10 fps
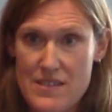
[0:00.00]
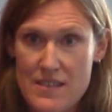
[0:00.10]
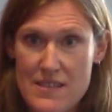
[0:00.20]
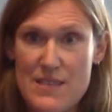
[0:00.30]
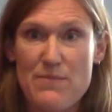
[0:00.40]

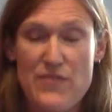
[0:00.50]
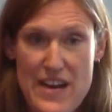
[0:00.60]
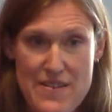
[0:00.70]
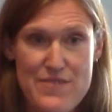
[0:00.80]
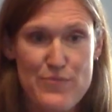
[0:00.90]
in some
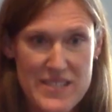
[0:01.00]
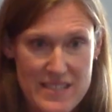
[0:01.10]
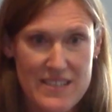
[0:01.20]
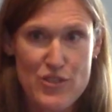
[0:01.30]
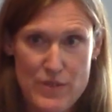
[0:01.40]
very
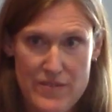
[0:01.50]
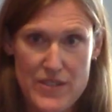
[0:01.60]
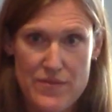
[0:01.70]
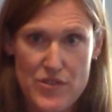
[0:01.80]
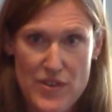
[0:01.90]
risky
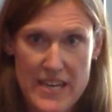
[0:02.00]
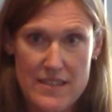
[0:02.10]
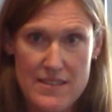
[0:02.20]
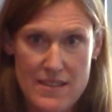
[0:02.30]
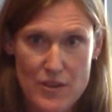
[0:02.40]
derivative
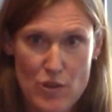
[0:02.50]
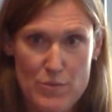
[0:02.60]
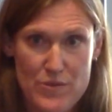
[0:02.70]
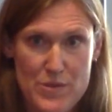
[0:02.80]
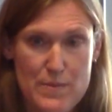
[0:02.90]
trades that
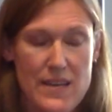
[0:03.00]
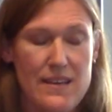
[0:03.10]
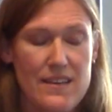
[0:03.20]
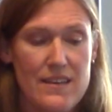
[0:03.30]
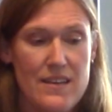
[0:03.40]
Goldman was
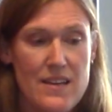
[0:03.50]
making,